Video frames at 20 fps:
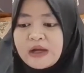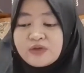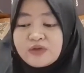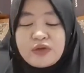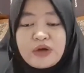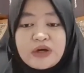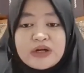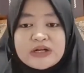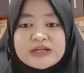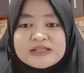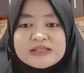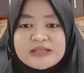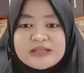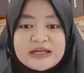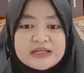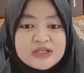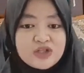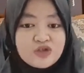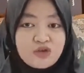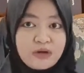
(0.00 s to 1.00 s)
there's
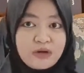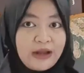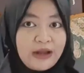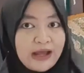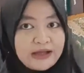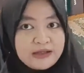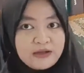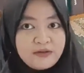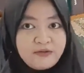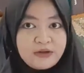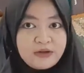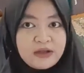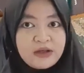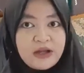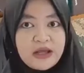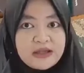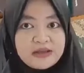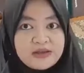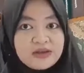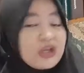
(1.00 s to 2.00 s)
a student activity
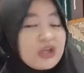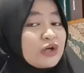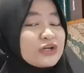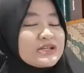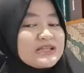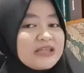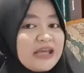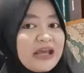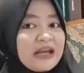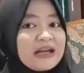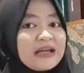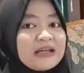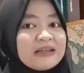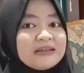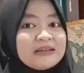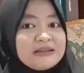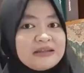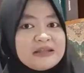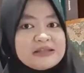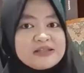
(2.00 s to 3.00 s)
that there's in
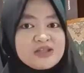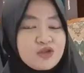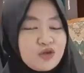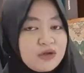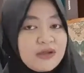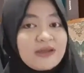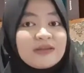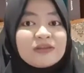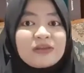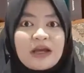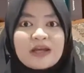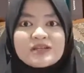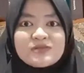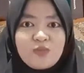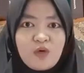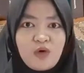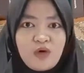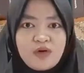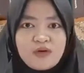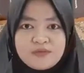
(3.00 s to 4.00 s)
a student
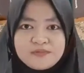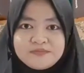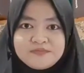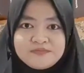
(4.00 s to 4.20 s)
textbook.